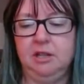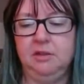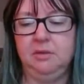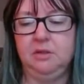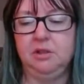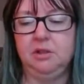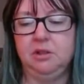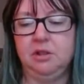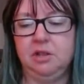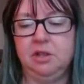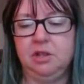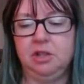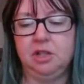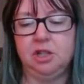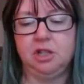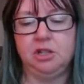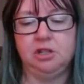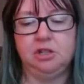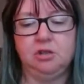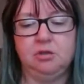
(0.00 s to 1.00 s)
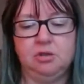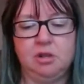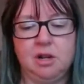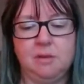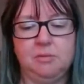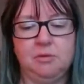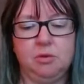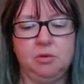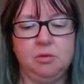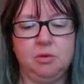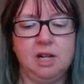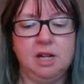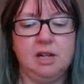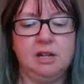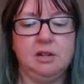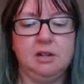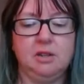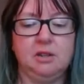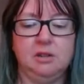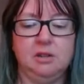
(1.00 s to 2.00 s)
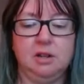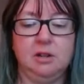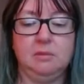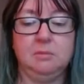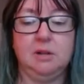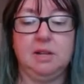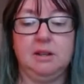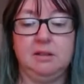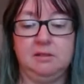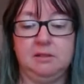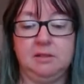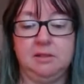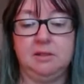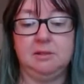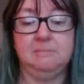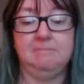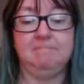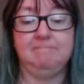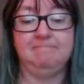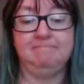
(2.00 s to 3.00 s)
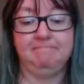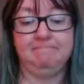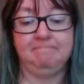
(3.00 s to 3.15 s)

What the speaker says: if you could just drop 20 to 30 pounds.